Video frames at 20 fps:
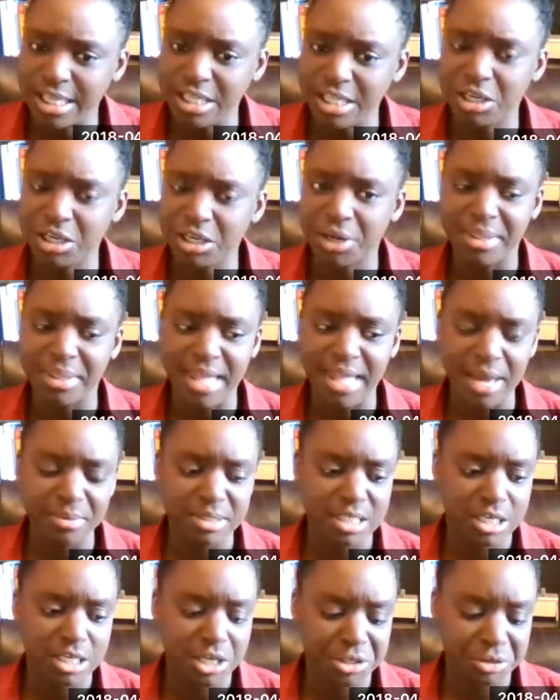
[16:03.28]
you know, and that
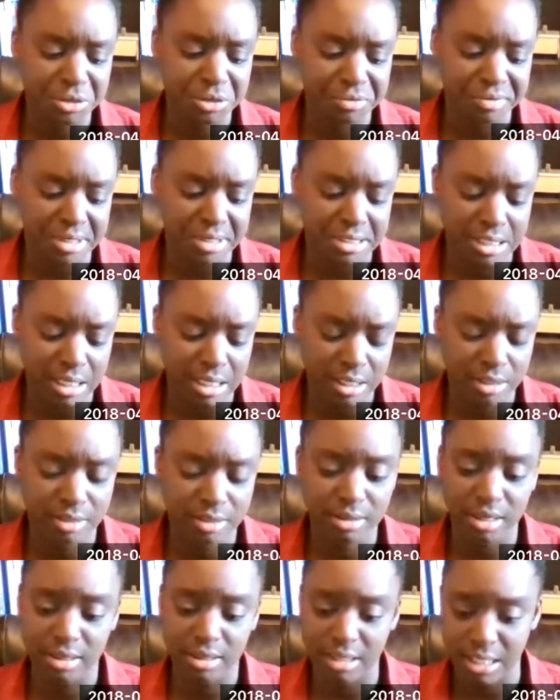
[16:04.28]
was another reason
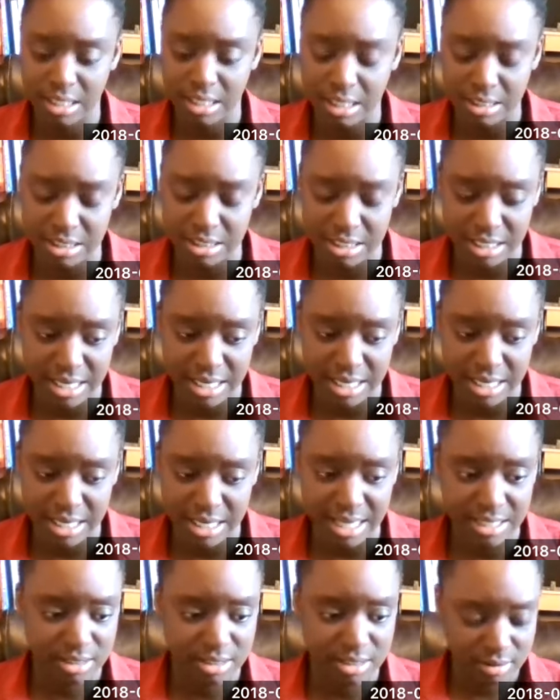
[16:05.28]
leading into the
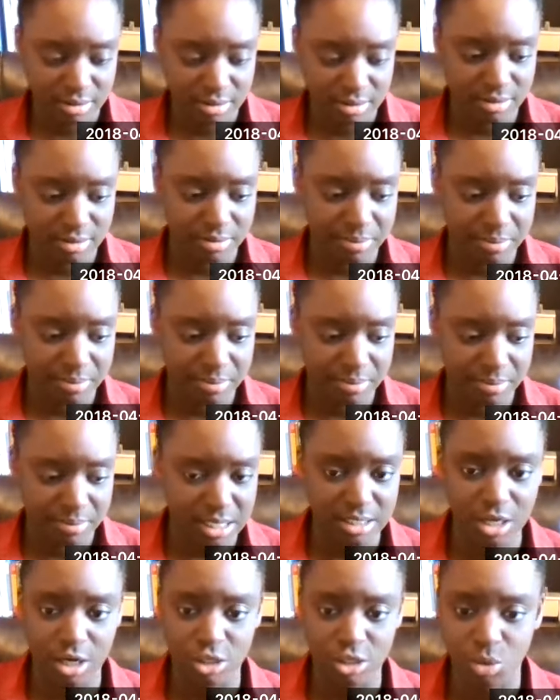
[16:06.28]
next
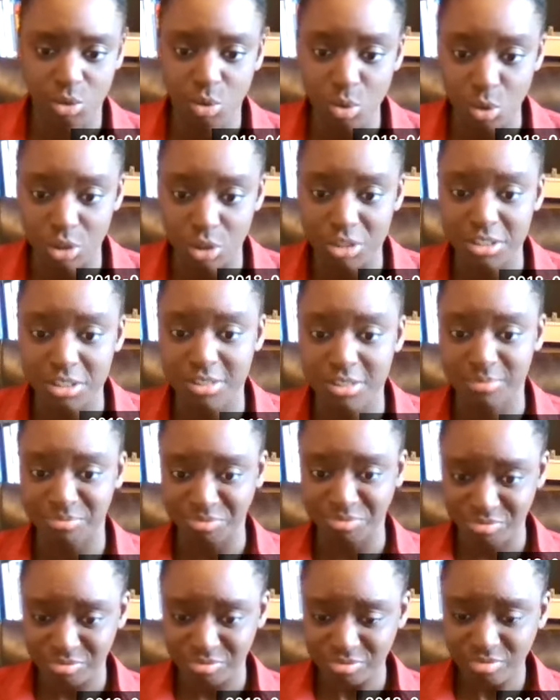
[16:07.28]
piece, our
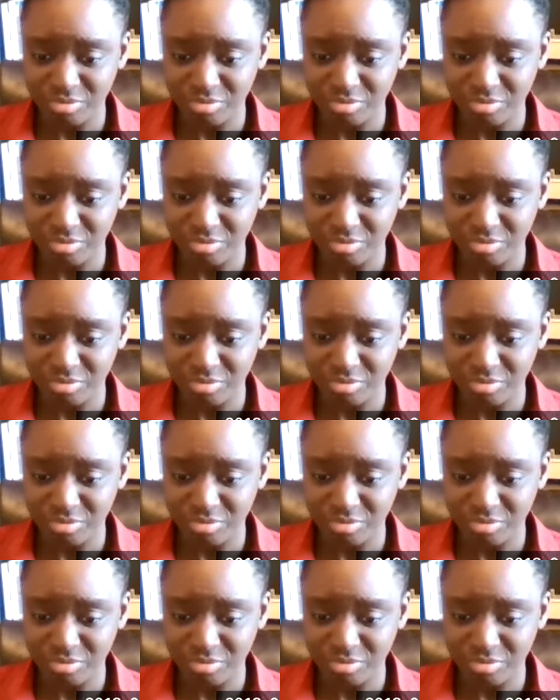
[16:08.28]
tools